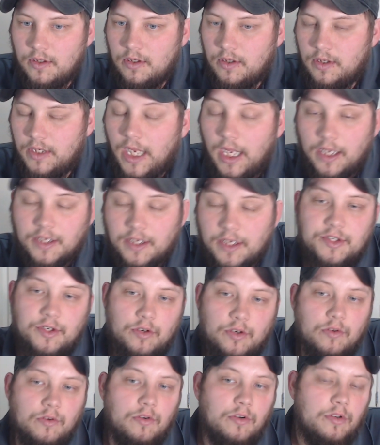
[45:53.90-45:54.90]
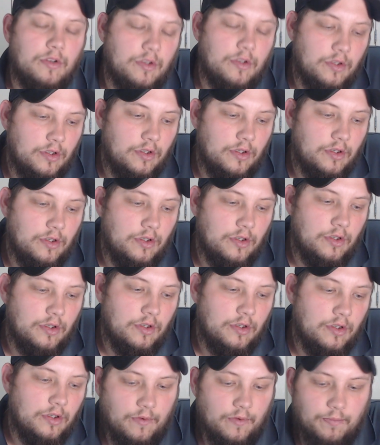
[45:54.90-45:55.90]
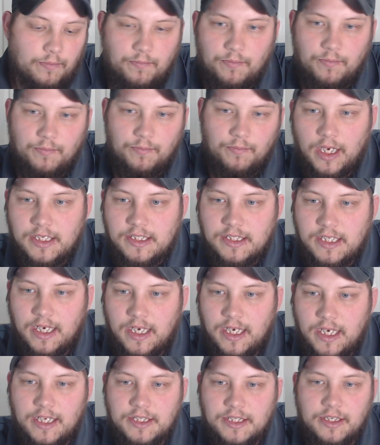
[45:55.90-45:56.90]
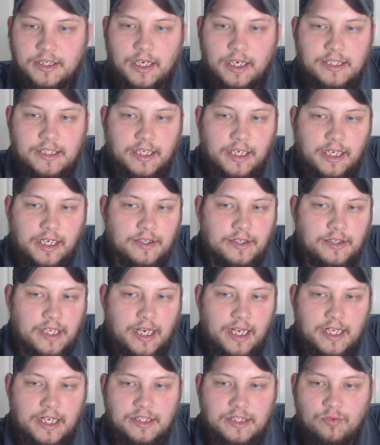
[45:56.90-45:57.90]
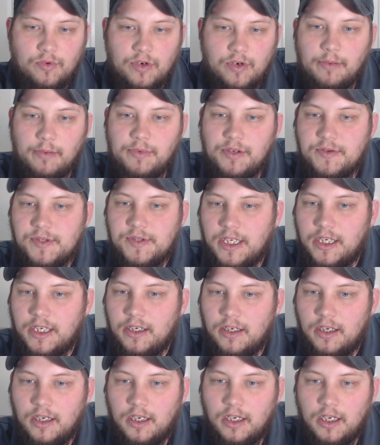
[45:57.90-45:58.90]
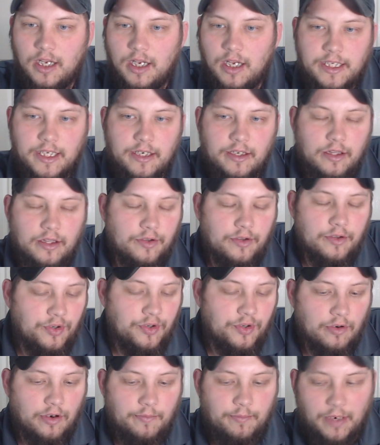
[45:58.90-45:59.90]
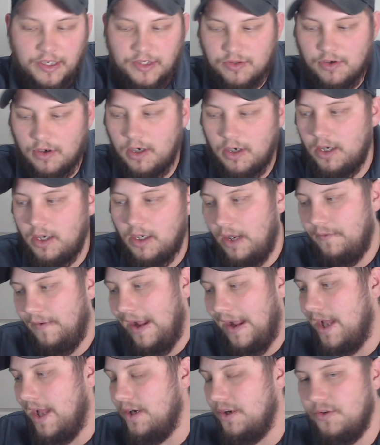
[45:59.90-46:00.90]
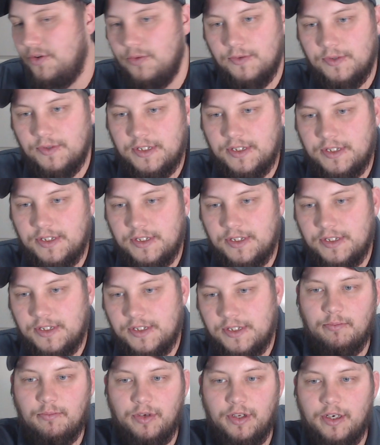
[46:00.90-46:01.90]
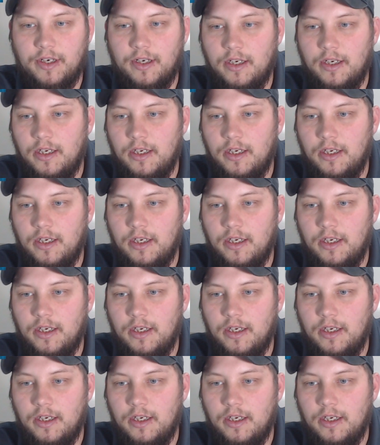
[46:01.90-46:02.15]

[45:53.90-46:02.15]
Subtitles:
Yeah, so for guys and gals that ask what I'm using, I did a little tour of my truck. I've added tools since then, but